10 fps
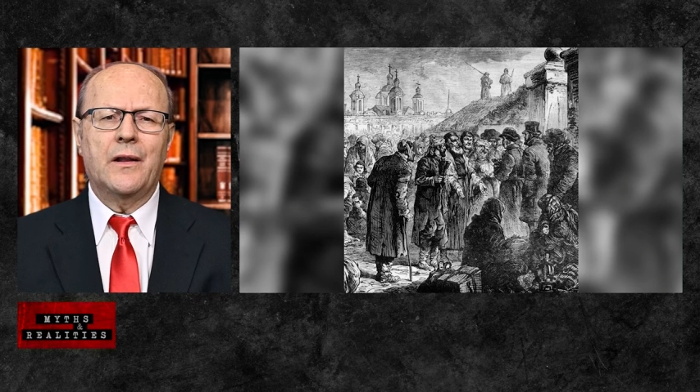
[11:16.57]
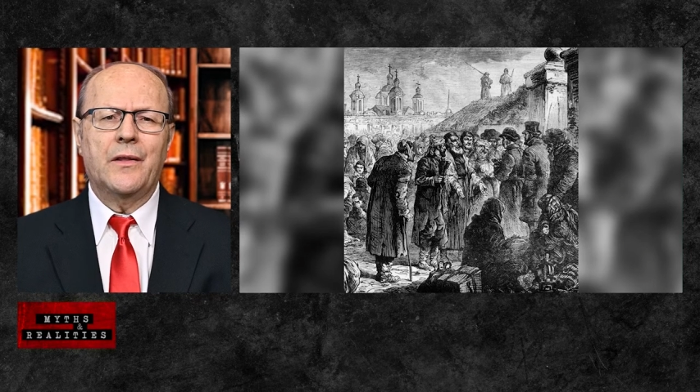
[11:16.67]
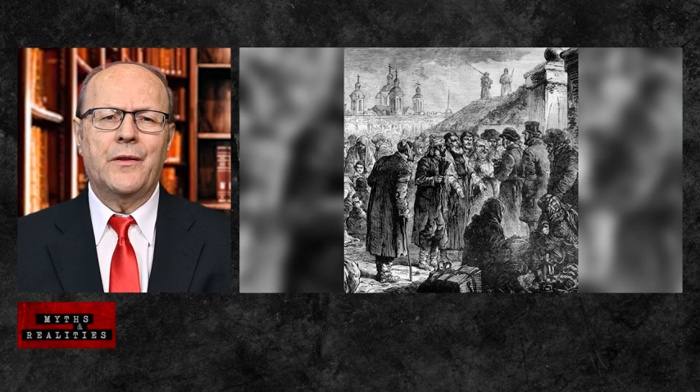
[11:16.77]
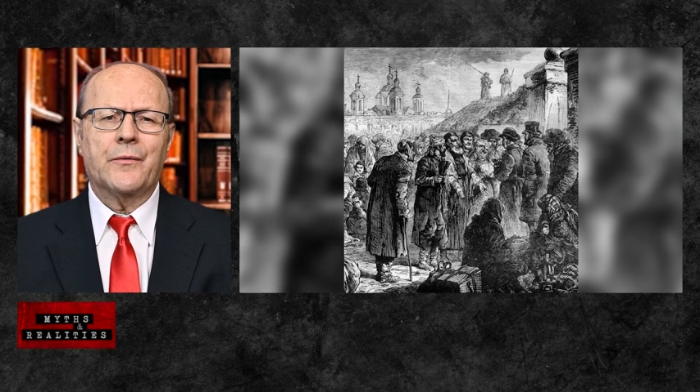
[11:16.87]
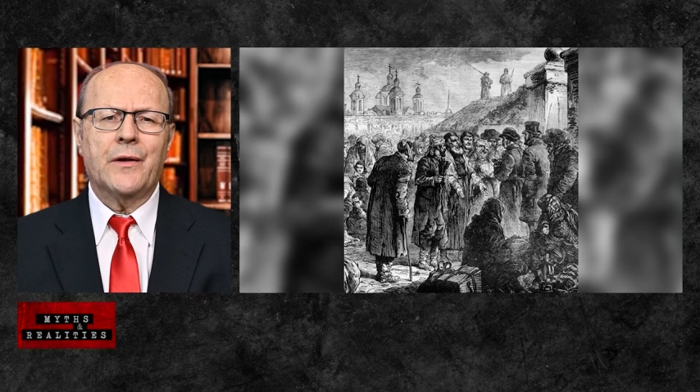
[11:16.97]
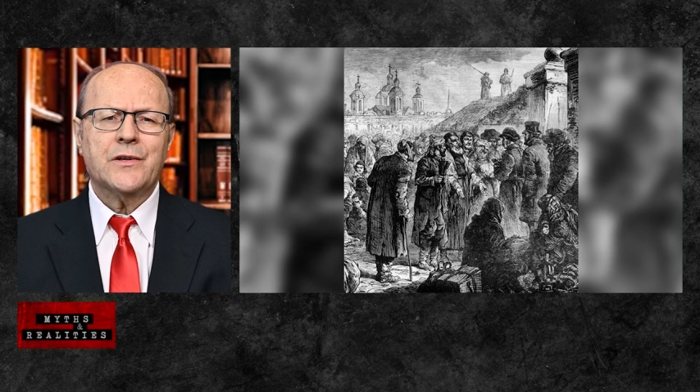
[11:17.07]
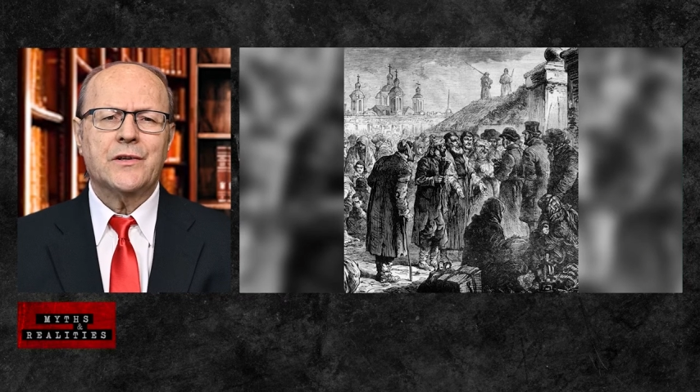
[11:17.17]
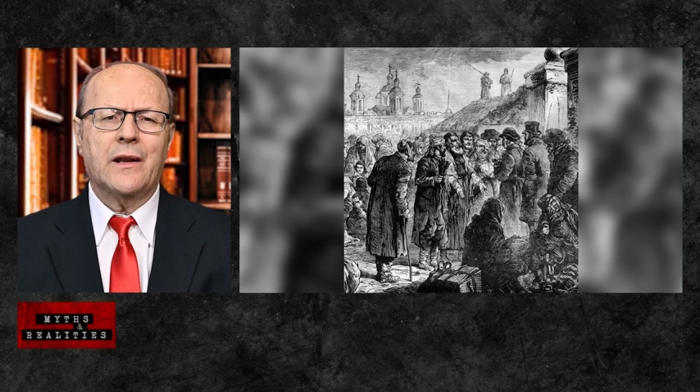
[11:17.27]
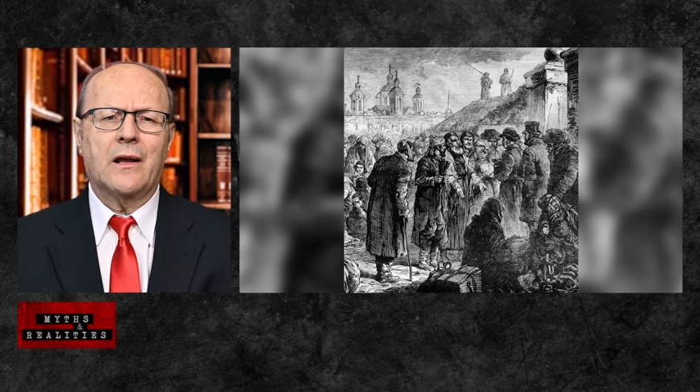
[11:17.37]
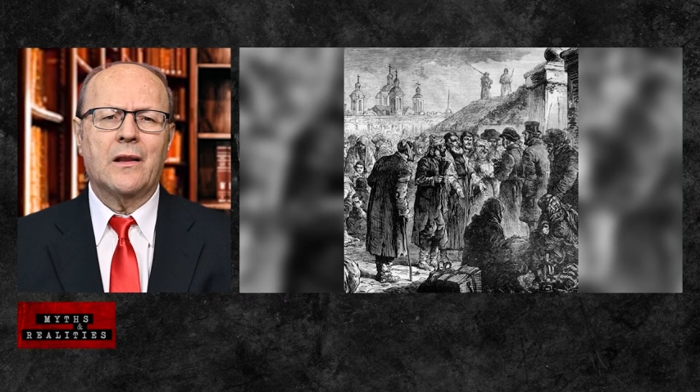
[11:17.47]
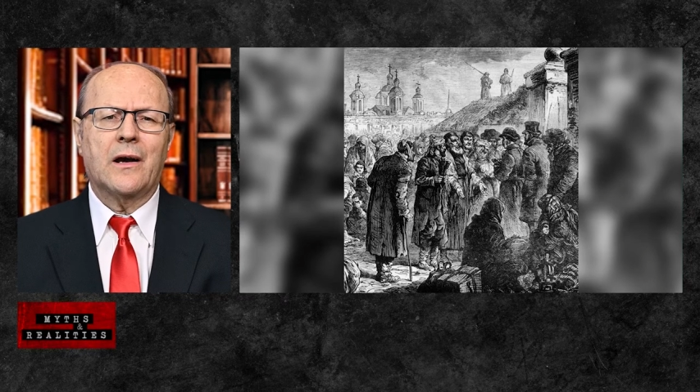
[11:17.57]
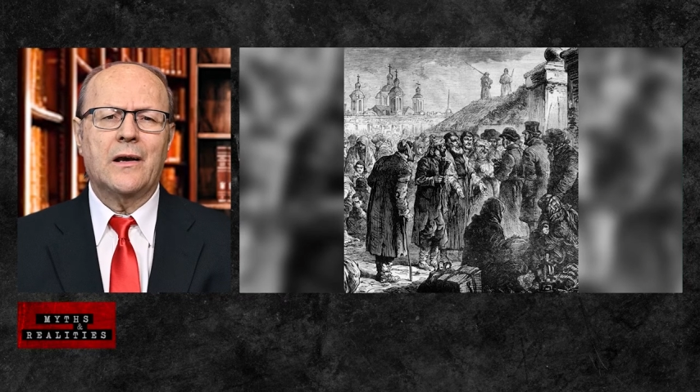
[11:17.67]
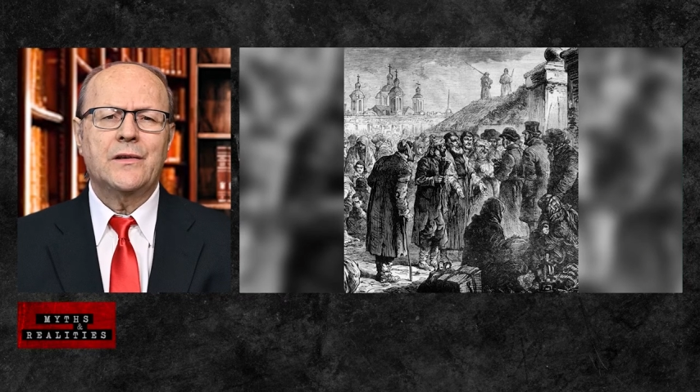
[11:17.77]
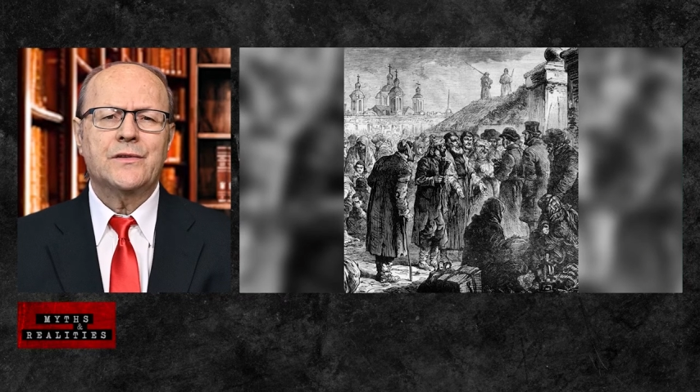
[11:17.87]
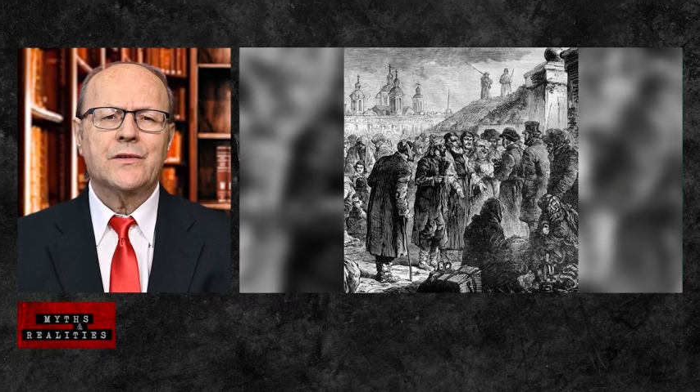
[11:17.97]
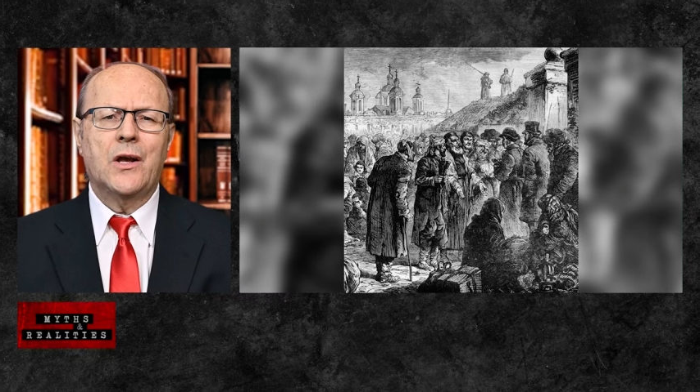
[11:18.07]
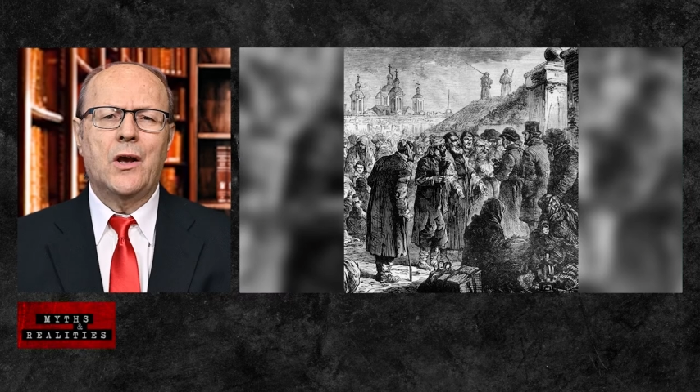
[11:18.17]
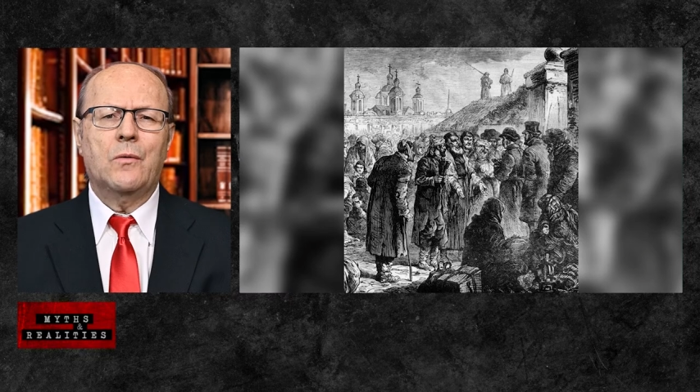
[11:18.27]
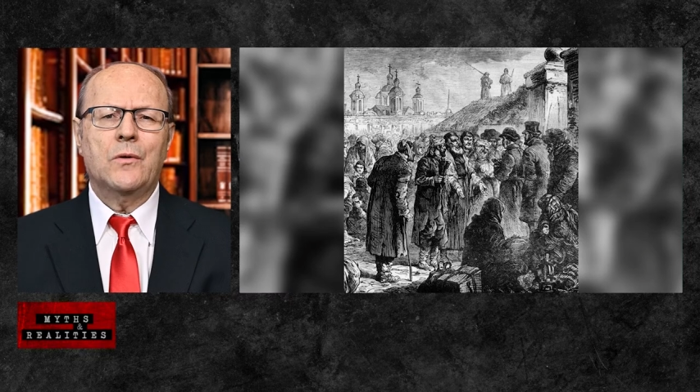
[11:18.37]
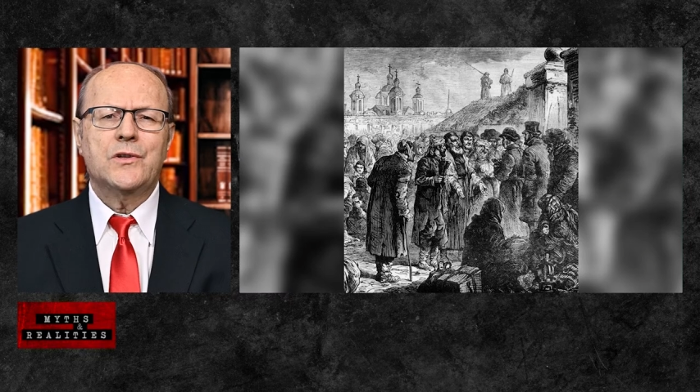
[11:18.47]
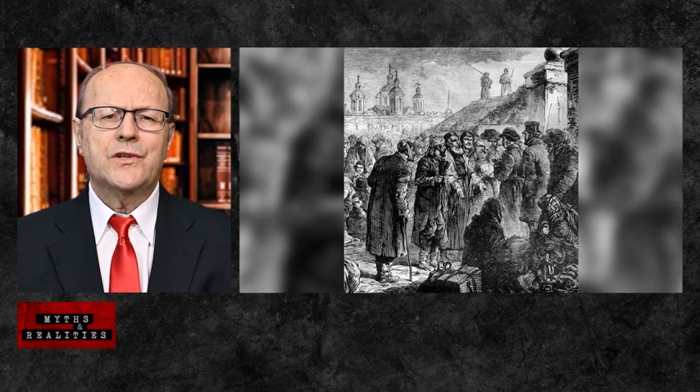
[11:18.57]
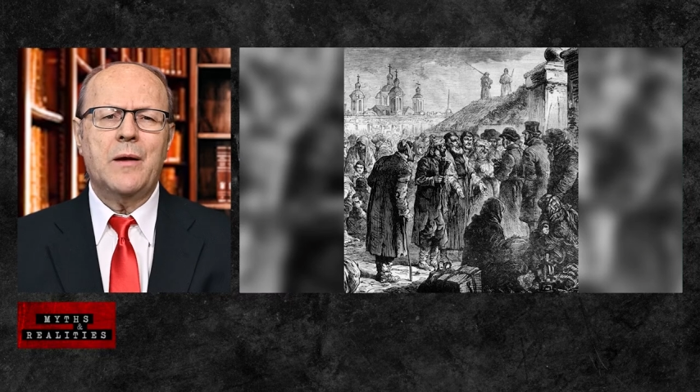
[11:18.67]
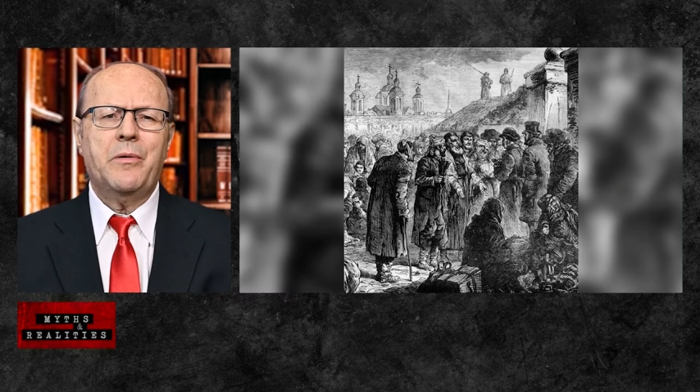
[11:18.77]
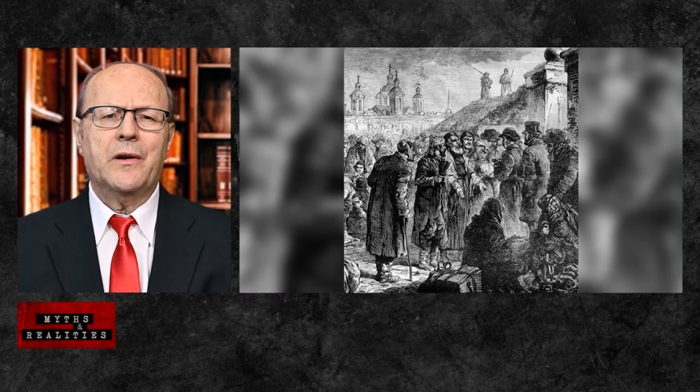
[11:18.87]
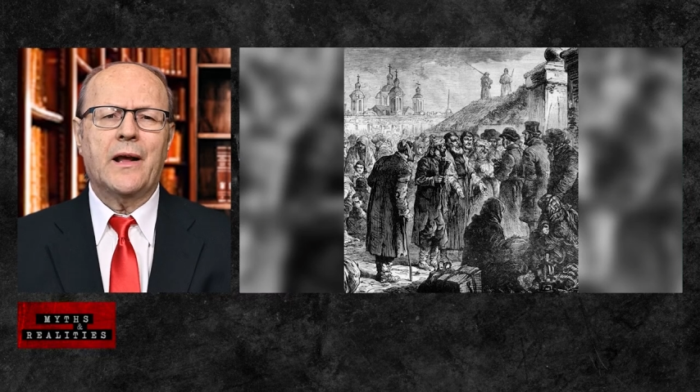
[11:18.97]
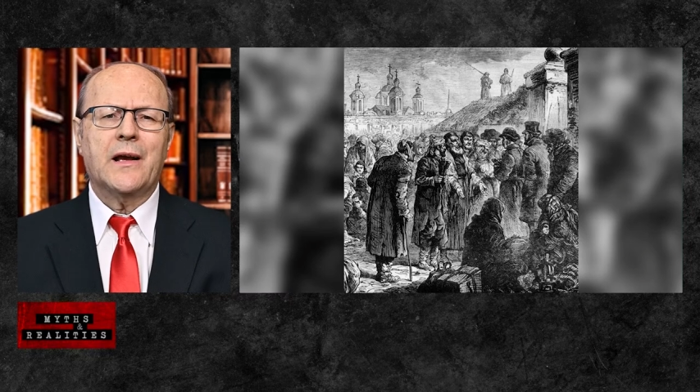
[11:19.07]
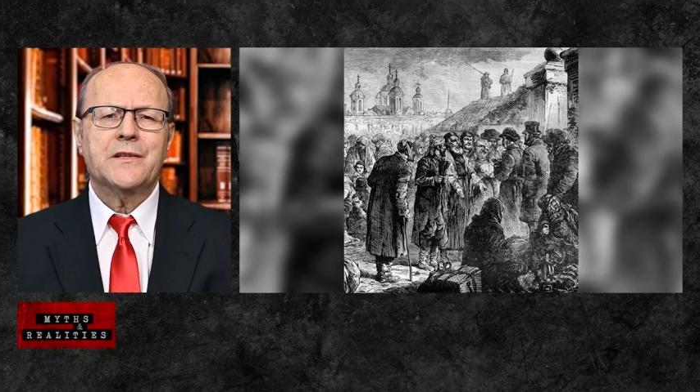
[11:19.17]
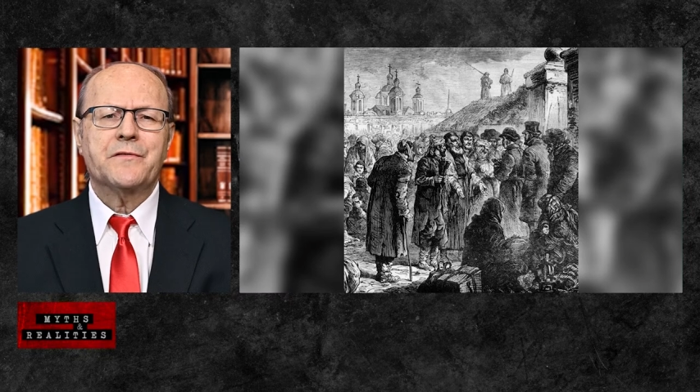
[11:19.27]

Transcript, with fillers: the Russian allies would jeopardize